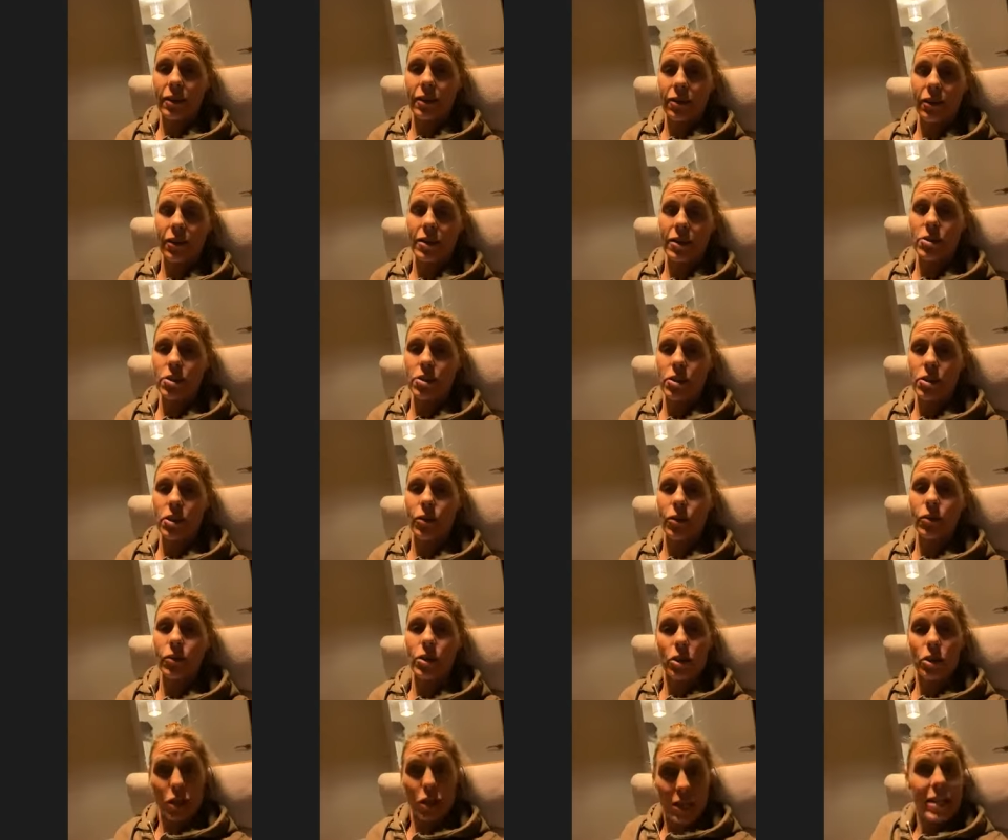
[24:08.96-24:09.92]
Cred to you.
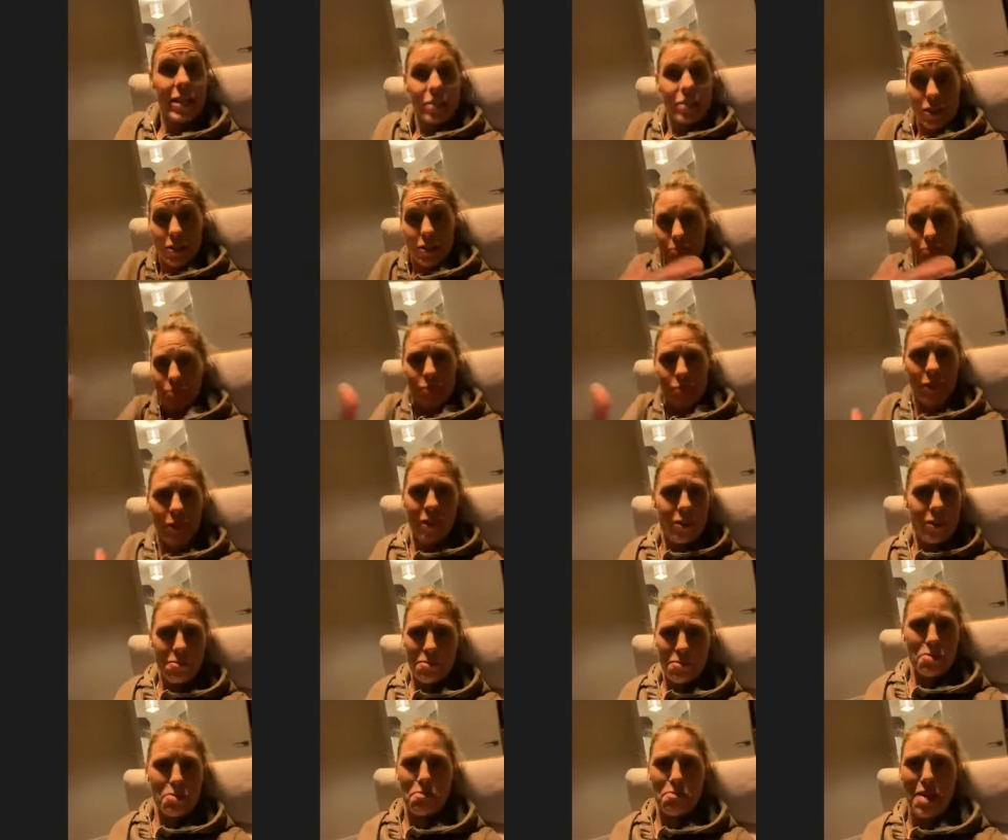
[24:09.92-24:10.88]
And you need
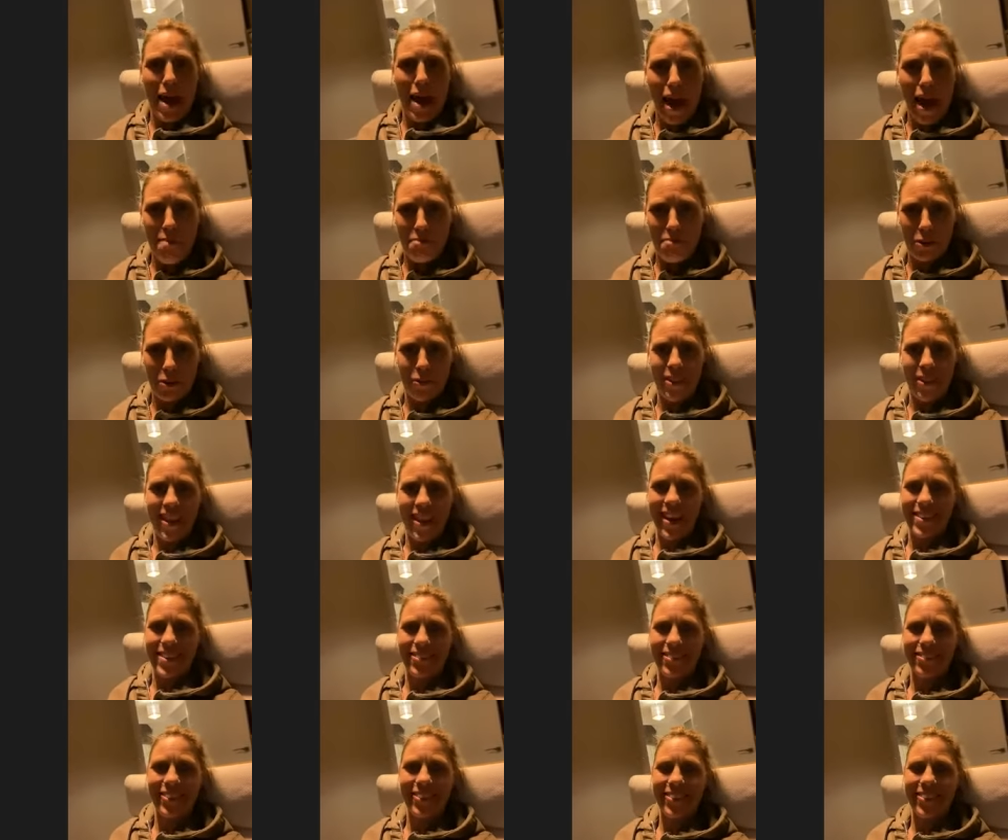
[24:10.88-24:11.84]
to be happy with that,
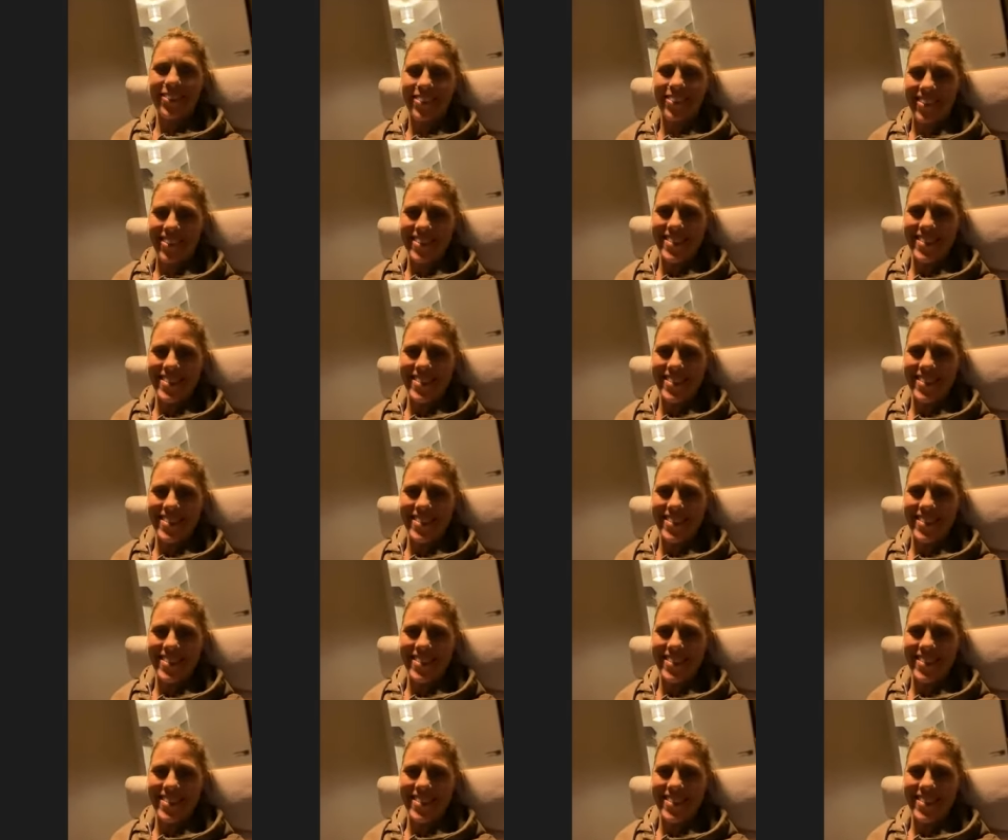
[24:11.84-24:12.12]
of course.